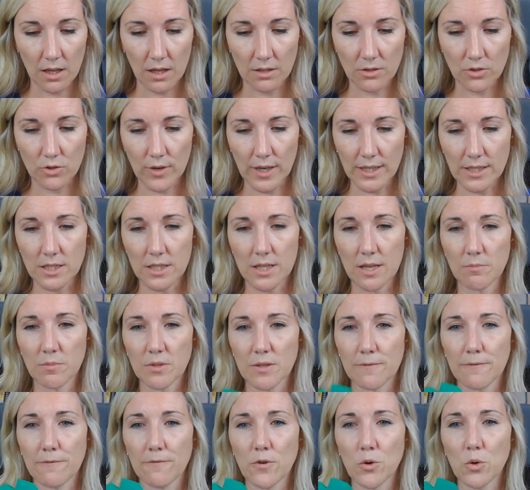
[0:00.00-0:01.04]
direct them to
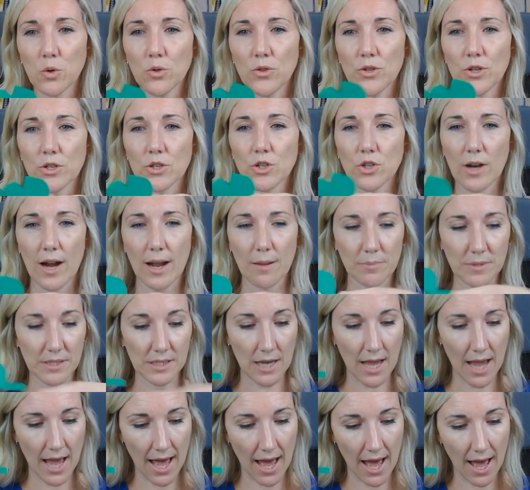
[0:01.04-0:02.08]
fold their scraps in
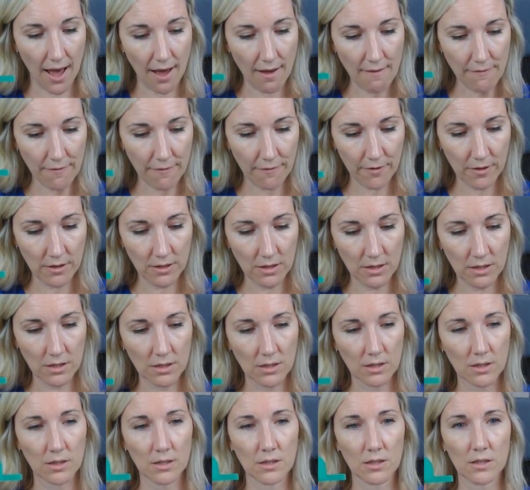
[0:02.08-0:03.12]
half,
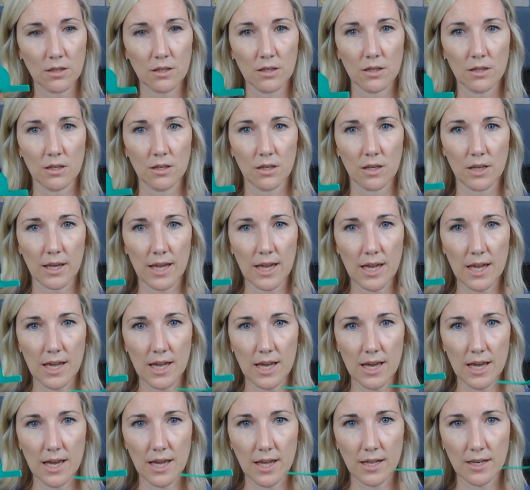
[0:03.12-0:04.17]

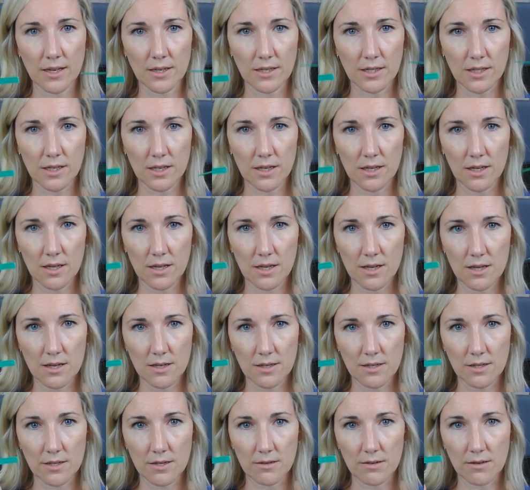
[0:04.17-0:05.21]
and
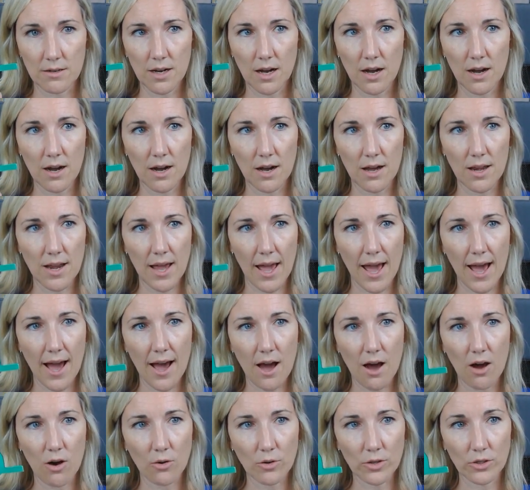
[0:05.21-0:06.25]
to cut
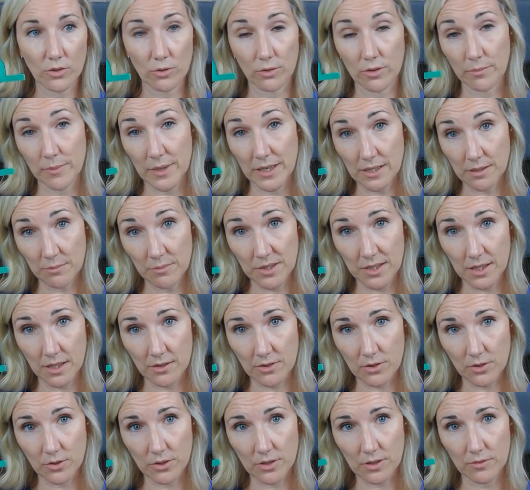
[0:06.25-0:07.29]
out, you can make some
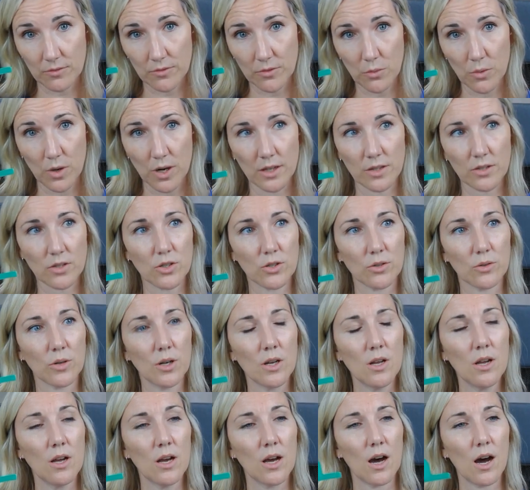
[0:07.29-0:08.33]
stencils if you wanted to,
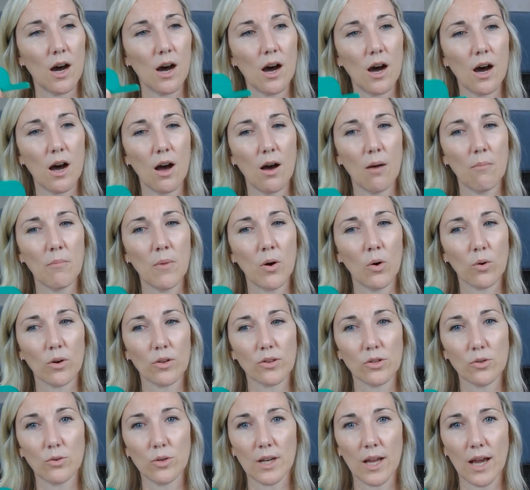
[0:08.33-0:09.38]
or
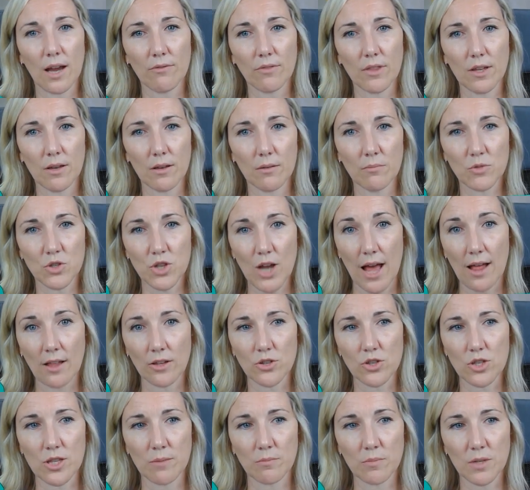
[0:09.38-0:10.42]
you can have them,
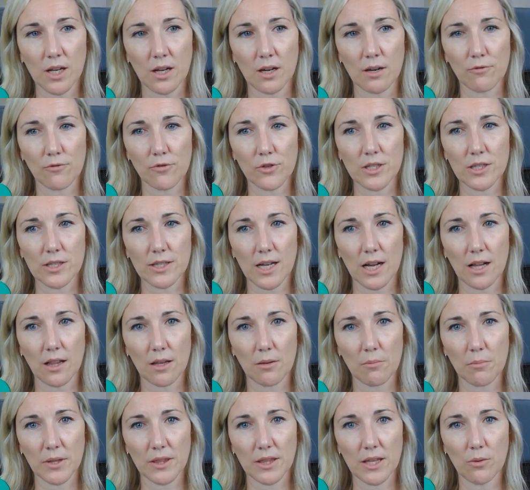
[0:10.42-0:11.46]
challenge them to kind of freestyle
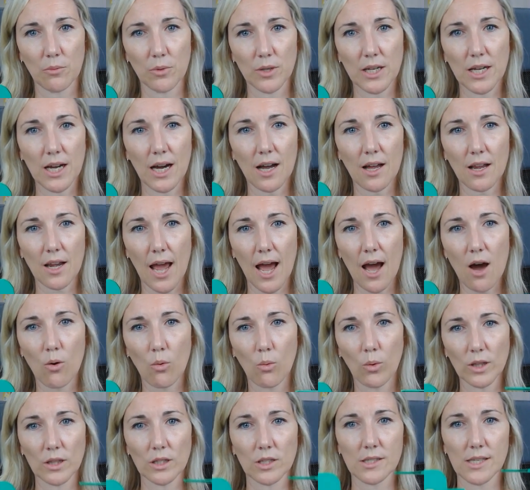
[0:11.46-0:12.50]
it, but they would cut out
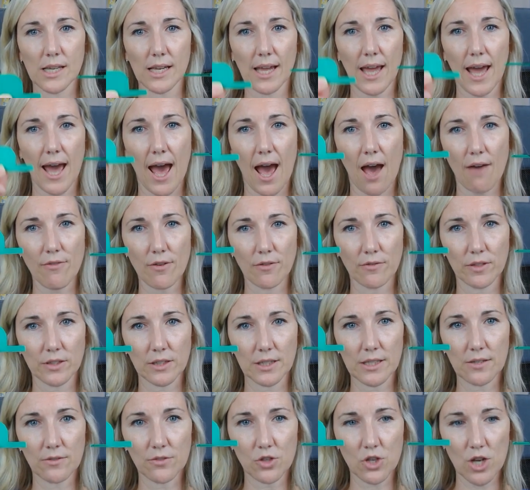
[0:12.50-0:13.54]
what looks like half of a
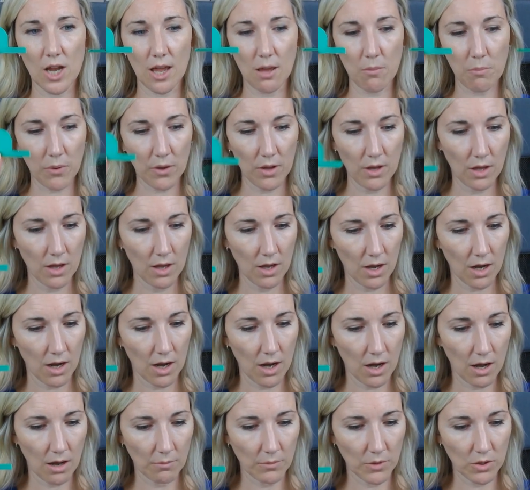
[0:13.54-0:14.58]
leaf shape.
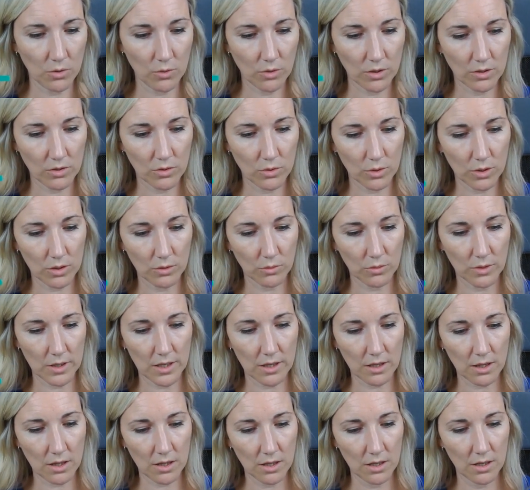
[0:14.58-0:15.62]
You can do it
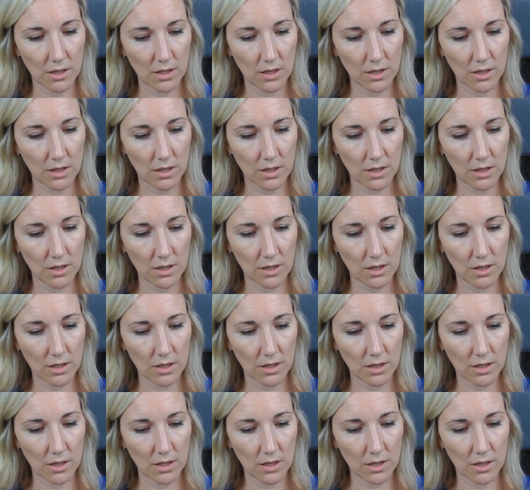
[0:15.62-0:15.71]
with,